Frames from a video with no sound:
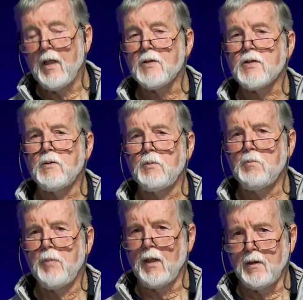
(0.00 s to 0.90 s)
has to be
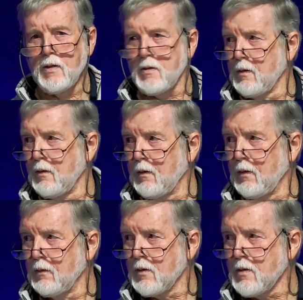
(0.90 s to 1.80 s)
balance in
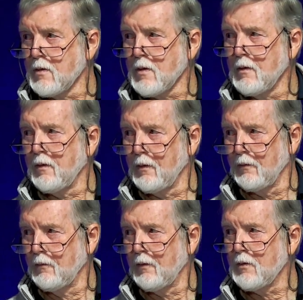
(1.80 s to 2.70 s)
things, doesn't
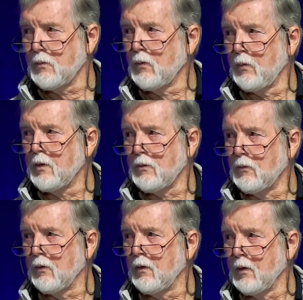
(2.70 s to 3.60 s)
there? That's what we're
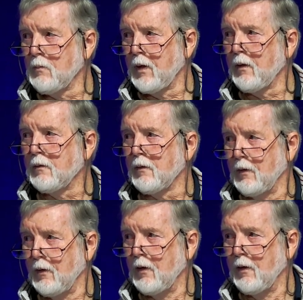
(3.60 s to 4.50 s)
talking about.
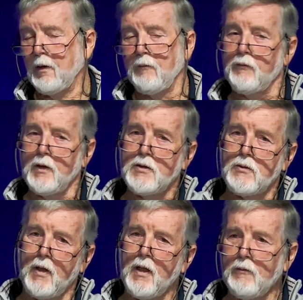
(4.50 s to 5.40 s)
If things
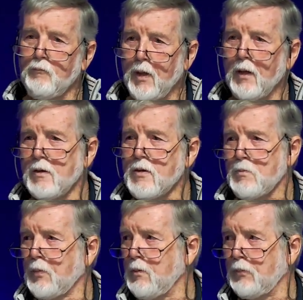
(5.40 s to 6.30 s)
are out of
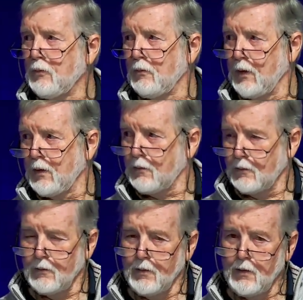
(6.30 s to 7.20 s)
balance, people get
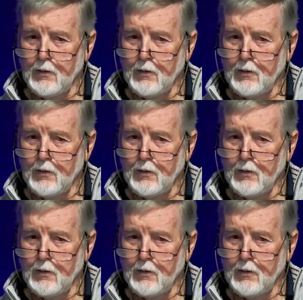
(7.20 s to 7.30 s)
a